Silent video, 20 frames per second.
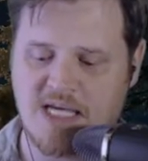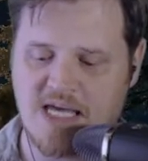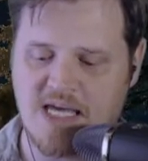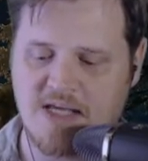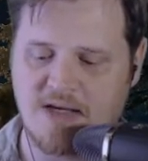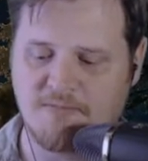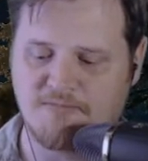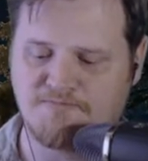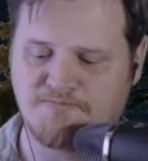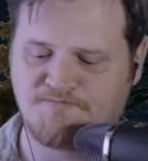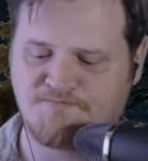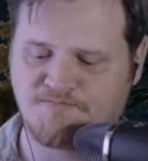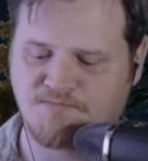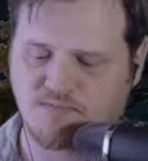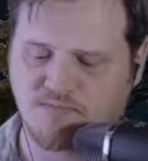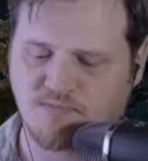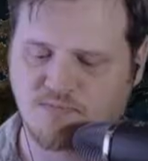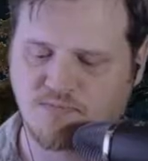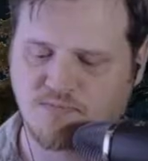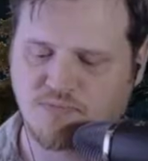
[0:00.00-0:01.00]
in.
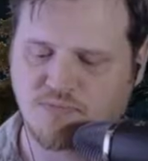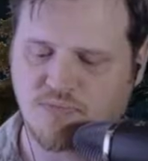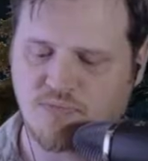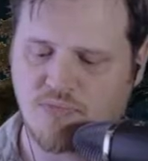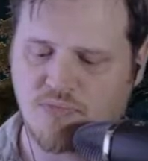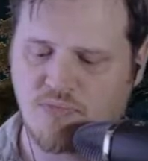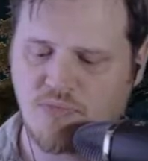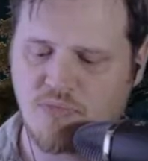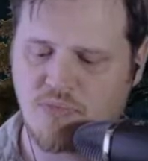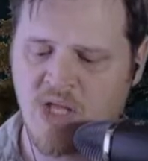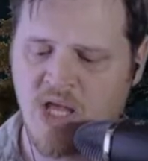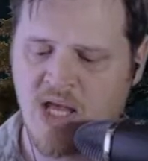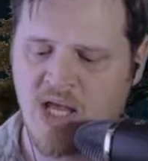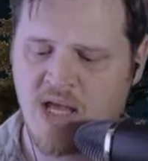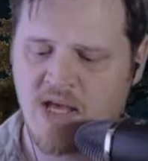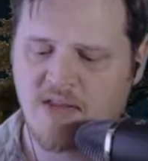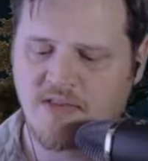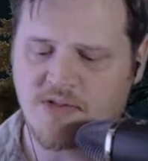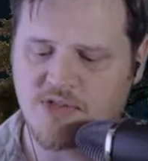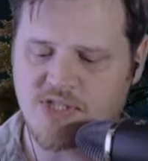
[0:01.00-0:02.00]

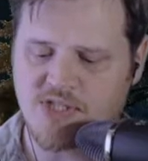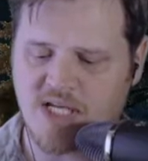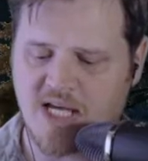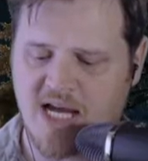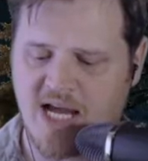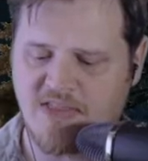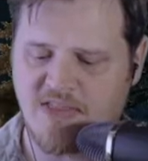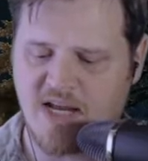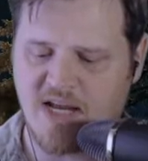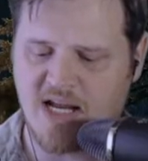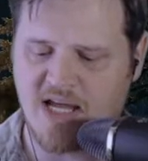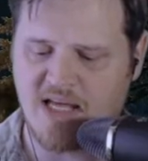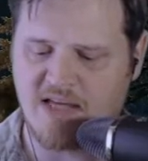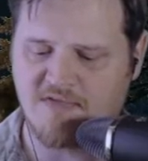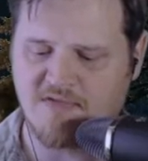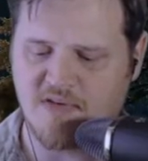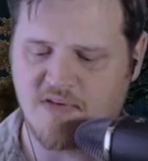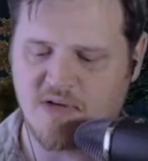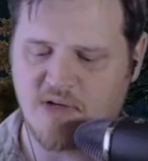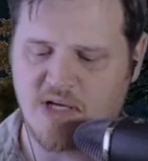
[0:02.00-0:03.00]
There's a guy
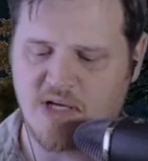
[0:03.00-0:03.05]
that